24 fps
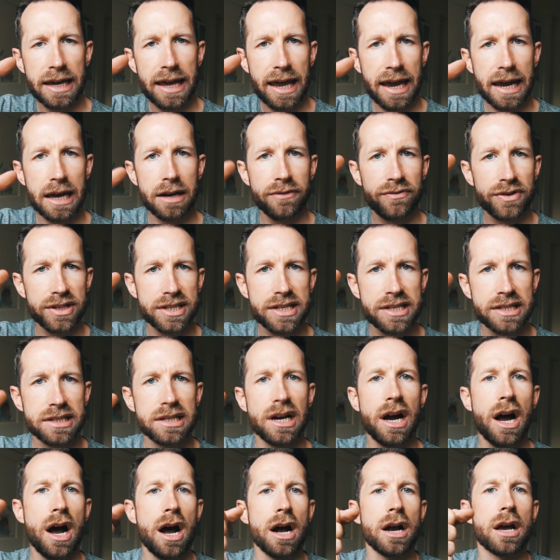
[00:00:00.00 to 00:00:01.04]
canvas
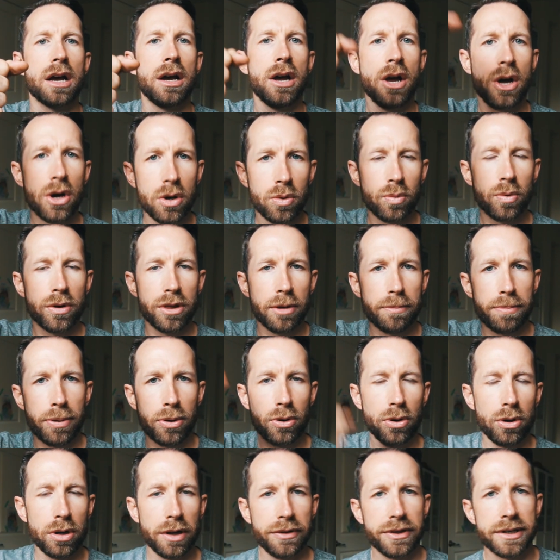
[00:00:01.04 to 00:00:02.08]
sock with a
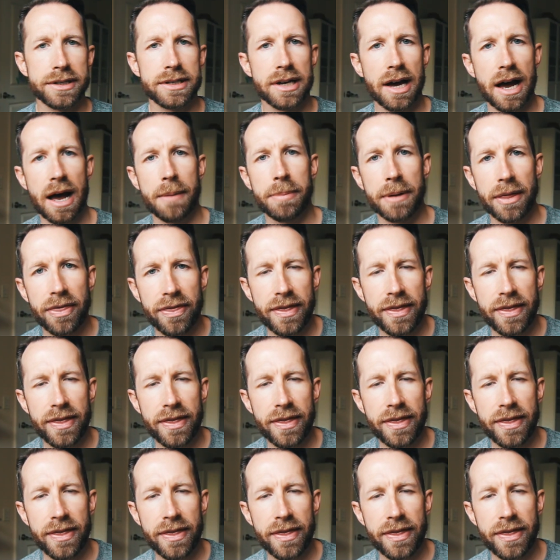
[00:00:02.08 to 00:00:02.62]
pull at the top,